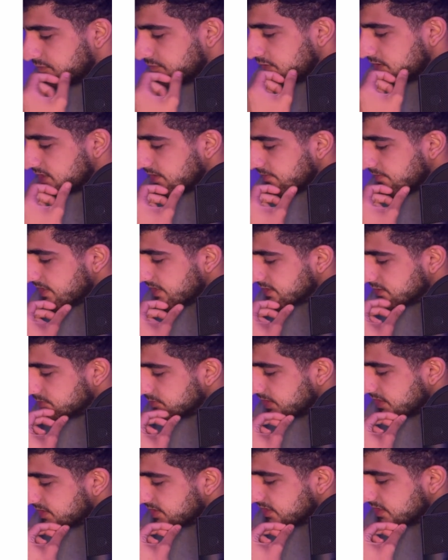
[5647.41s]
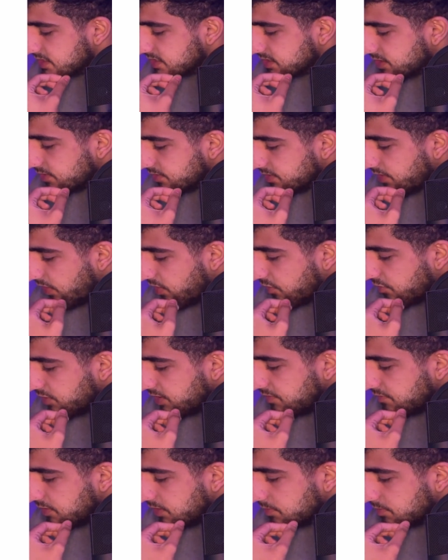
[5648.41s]
For example, assume that this
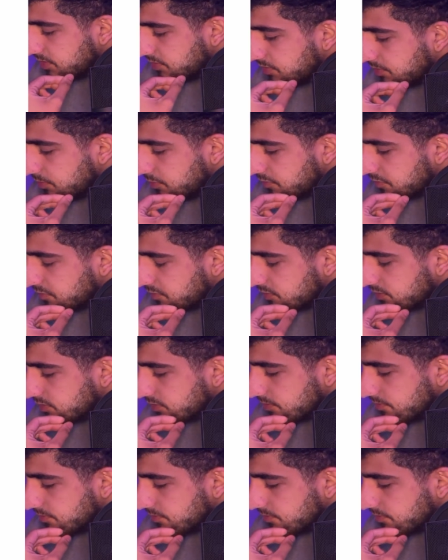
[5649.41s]
3 will be removed.